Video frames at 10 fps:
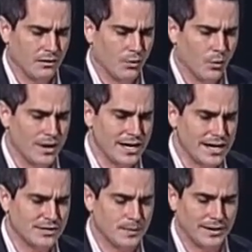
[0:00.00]
we
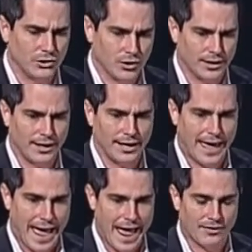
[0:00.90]
need to be looking
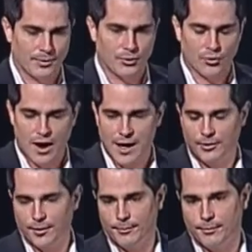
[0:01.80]
at the
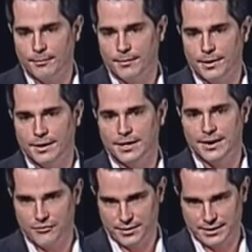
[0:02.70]
problem
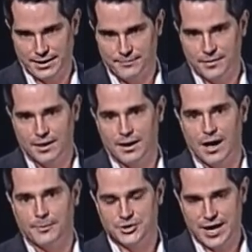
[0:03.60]
differently,
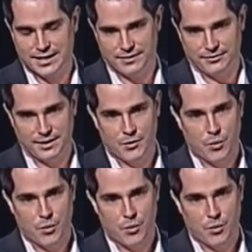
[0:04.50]
objectively.